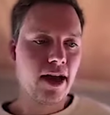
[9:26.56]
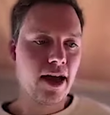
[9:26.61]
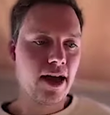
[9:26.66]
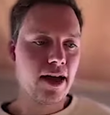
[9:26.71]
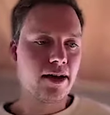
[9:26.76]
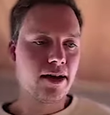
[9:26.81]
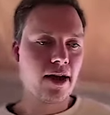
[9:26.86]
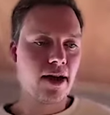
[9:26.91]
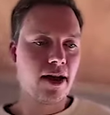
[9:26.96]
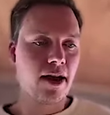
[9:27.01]

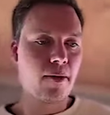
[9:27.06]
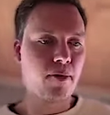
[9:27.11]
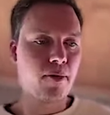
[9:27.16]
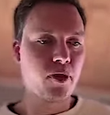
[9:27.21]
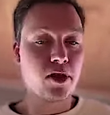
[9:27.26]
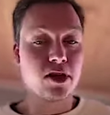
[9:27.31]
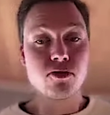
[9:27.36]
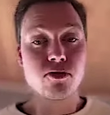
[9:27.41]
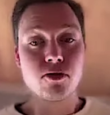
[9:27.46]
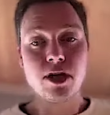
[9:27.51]
And
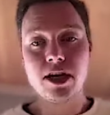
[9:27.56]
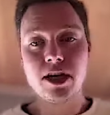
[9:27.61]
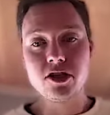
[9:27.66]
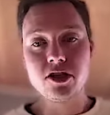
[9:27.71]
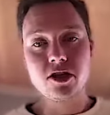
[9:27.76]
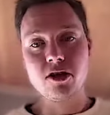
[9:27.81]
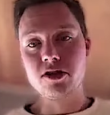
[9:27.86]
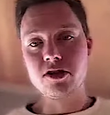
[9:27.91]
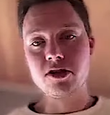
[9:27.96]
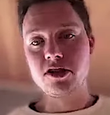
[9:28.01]
this
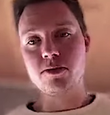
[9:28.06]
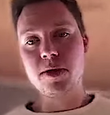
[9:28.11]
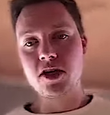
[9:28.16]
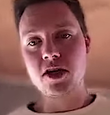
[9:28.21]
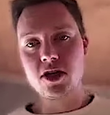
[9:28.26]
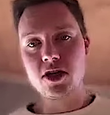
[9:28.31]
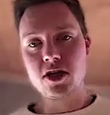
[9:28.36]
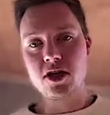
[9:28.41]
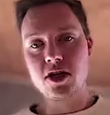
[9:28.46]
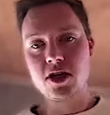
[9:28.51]
really shows,
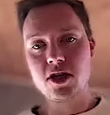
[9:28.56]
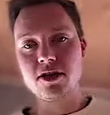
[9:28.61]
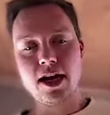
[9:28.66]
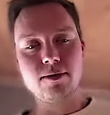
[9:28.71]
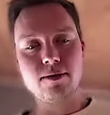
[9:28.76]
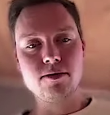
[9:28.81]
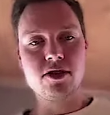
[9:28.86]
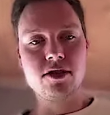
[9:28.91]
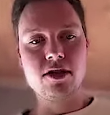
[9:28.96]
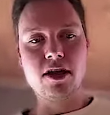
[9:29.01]
especially in
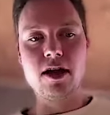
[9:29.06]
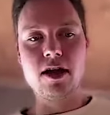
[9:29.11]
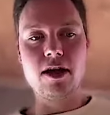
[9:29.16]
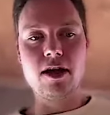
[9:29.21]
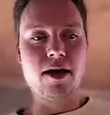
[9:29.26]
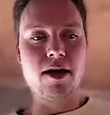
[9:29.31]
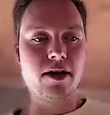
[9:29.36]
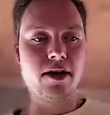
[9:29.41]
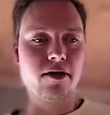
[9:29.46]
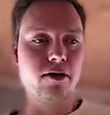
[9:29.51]
times,
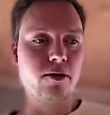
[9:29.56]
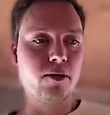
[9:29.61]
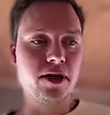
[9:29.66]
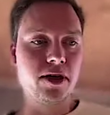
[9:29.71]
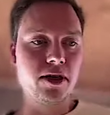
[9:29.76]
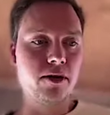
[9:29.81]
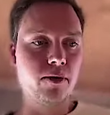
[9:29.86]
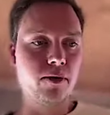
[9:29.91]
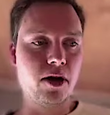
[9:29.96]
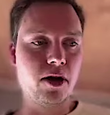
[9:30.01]
I don't know,
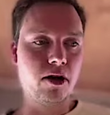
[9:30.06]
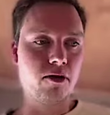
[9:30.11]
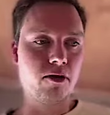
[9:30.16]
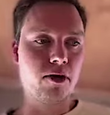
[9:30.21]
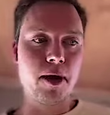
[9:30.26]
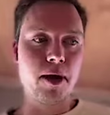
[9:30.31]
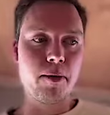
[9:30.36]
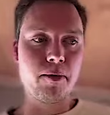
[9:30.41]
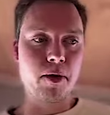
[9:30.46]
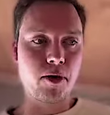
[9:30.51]
we all
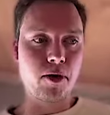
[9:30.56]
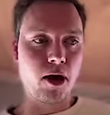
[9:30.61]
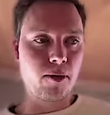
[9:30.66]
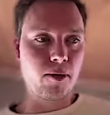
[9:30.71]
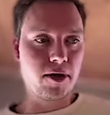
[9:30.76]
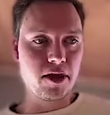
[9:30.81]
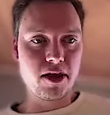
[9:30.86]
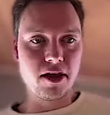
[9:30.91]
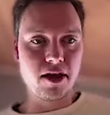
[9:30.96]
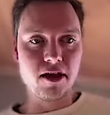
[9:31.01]
remember
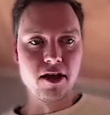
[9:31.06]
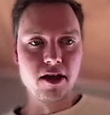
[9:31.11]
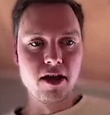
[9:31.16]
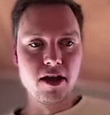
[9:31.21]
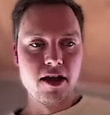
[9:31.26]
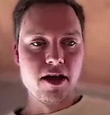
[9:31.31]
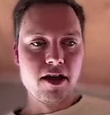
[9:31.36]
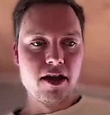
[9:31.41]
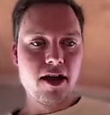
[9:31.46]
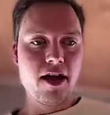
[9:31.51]
probably the
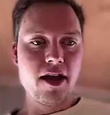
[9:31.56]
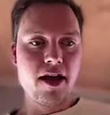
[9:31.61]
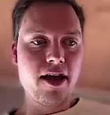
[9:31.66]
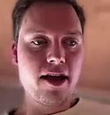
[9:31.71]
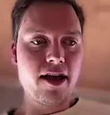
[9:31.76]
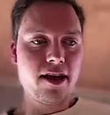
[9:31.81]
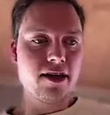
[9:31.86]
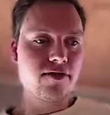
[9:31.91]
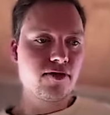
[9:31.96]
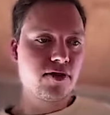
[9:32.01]

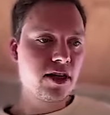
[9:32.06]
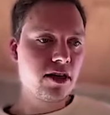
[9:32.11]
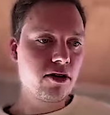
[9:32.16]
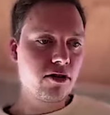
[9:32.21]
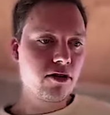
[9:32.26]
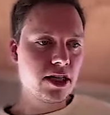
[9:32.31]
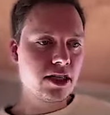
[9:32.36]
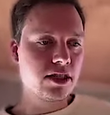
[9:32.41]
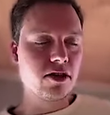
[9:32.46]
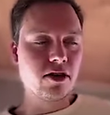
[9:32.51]
NFT
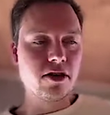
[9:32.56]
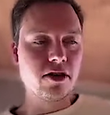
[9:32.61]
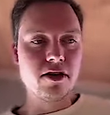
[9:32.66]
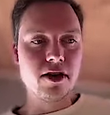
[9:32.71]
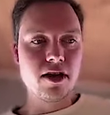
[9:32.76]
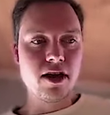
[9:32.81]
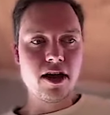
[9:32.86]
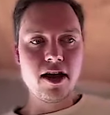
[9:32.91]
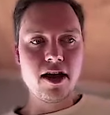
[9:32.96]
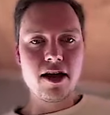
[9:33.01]
craze
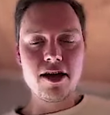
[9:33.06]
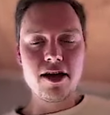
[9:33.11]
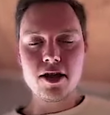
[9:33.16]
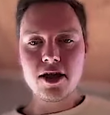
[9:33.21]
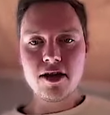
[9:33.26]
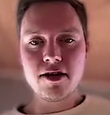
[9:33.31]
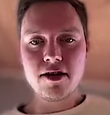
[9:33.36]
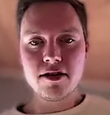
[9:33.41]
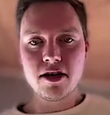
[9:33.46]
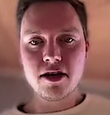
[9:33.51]
on
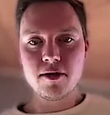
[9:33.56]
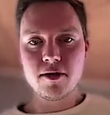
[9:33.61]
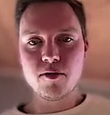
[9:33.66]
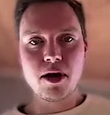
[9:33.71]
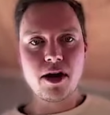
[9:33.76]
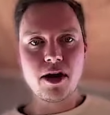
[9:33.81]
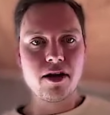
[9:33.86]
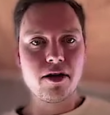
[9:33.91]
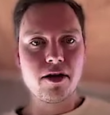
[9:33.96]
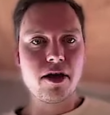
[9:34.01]

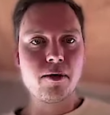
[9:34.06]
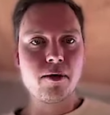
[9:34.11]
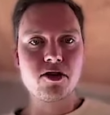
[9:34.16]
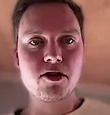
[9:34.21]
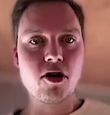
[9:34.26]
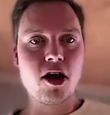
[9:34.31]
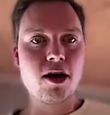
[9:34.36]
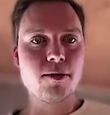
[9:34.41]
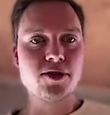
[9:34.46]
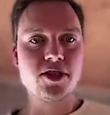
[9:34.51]
Ethereum, where there were
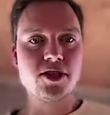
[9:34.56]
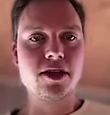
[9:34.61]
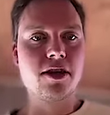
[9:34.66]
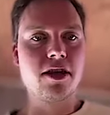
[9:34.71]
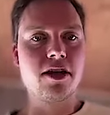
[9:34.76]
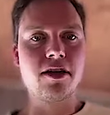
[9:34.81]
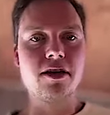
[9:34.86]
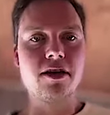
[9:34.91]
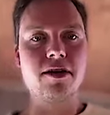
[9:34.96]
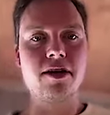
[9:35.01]
drops
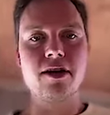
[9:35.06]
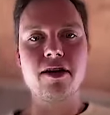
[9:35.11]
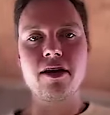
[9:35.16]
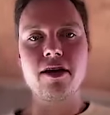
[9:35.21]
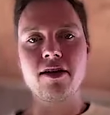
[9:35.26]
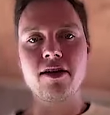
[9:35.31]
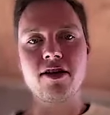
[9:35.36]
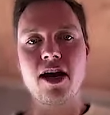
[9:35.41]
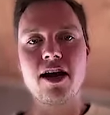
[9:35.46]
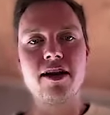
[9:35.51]
and the
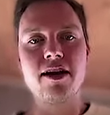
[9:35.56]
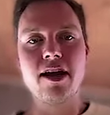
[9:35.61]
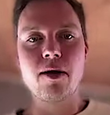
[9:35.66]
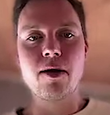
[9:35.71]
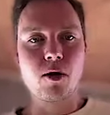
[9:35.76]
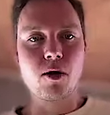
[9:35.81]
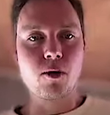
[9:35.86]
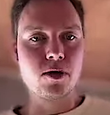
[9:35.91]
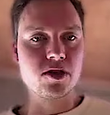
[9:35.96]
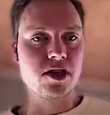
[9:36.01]
entire
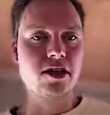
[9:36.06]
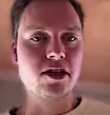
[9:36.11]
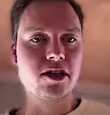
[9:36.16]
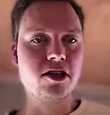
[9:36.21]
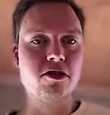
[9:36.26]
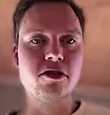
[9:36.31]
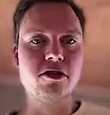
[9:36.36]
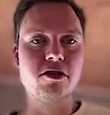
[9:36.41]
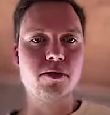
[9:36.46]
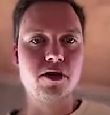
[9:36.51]
network was
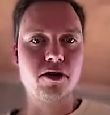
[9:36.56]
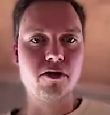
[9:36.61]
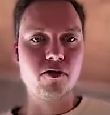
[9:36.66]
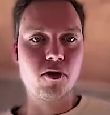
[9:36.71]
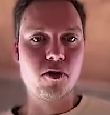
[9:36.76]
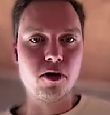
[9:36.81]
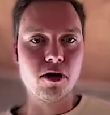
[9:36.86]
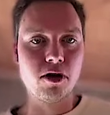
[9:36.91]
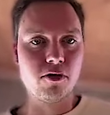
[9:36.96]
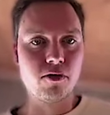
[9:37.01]
unusable
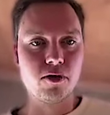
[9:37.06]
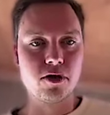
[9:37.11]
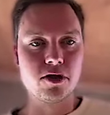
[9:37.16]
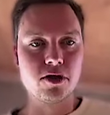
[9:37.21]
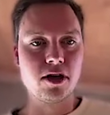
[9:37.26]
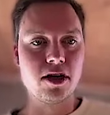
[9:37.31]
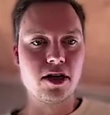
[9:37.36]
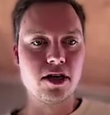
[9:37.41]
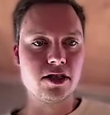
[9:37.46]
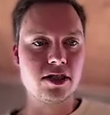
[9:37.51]

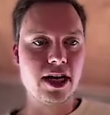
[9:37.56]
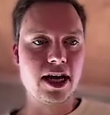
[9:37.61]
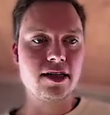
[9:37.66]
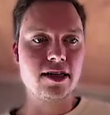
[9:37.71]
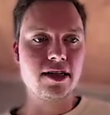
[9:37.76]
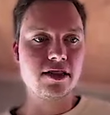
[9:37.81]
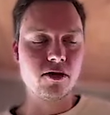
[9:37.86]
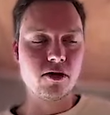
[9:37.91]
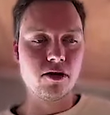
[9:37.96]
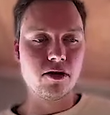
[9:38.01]
for
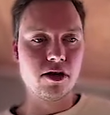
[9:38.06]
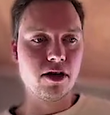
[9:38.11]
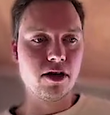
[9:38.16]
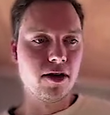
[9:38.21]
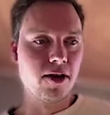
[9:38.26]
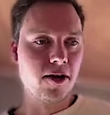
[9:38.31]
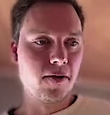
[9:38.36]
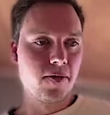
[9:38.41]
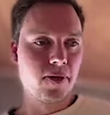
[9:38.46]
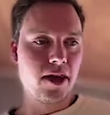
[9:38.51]
days,
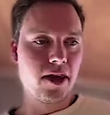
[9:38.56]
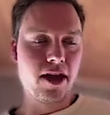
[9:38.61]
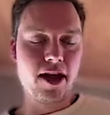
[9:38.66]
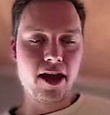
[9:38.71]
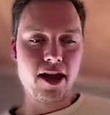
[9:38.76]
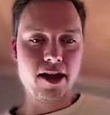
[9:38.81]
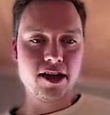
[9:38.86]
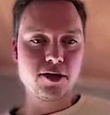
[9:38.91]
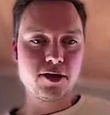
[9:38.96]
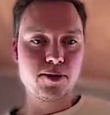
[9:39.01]
or
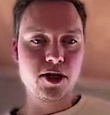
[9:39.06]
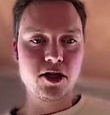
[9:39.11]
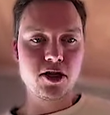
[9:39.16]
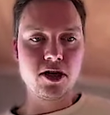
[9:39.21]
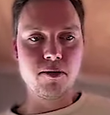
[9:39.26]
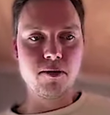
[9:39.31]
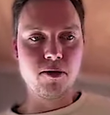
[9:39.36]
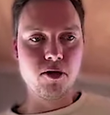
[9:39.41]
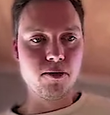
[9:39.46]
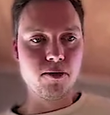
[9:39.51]

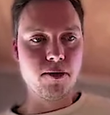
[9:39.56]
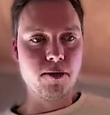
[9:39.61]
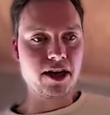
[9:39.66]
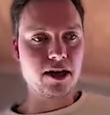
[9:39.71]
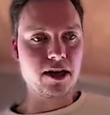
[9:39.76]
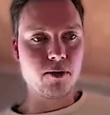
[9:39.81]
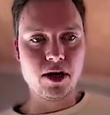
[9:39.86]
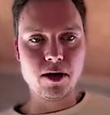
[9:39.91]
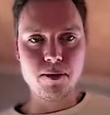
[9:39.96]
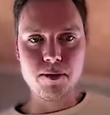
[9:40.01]
especially in the bull
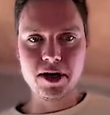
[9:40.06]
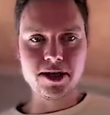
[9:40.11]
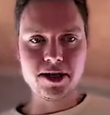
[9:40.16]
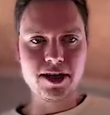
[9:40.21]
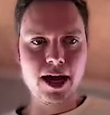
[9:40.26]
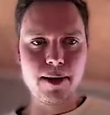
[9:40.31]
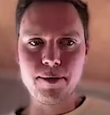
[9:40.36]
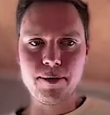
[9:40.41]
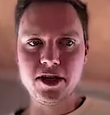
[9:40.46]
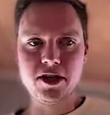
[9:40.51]
market when it
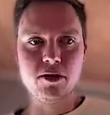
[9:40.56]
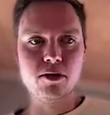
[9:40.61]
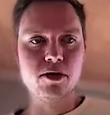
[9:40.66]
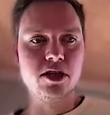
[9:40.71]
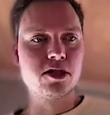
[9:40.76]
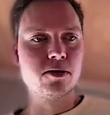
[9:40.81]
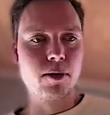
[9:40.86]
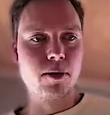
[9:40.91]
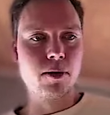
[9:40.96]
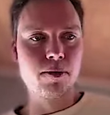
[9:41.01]
picked up, and
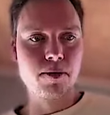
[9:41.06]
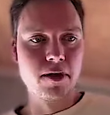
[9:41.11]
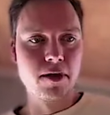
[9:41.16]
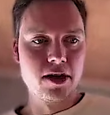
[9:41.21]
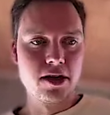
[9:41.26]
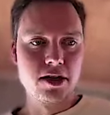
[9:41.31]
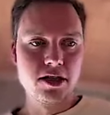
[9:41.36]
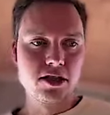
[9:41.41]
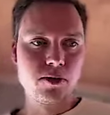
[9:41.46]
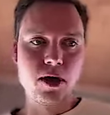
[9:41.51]

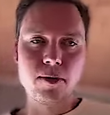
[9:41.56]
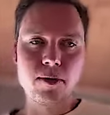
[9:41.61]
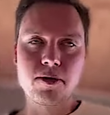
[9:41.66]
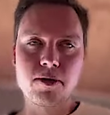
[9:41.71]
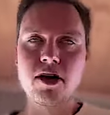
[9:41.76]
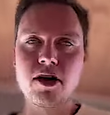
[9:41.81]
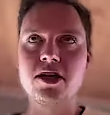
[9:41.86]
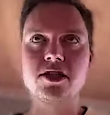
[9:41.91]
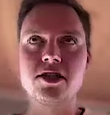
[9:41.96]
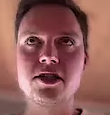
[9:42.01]

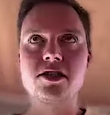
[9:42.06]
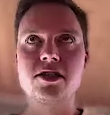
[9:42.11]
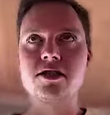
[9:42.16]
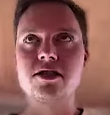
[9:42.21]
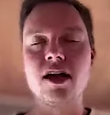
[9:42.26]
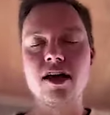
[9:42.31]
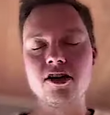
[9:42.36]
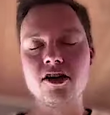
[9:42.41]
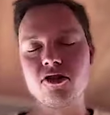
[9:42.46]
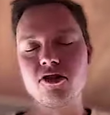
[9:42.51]
Uniswap
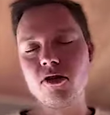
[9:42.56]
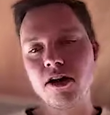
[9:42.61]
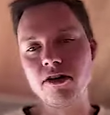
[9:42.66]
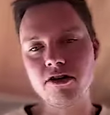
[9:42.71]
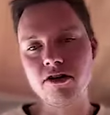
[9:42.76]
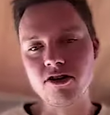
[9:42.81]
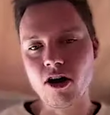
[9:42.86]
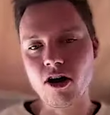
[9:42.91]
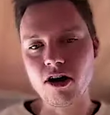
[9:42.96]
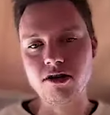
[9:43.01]
costs
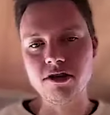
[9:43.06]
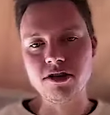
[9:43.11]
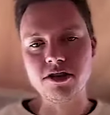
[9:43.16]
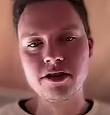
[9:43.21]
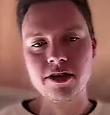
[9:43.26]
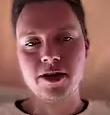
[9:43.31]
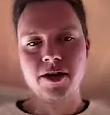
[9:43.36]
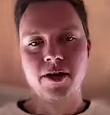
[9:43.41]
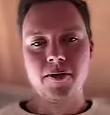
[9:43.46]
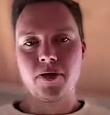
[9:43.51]

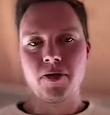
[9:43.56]
$200.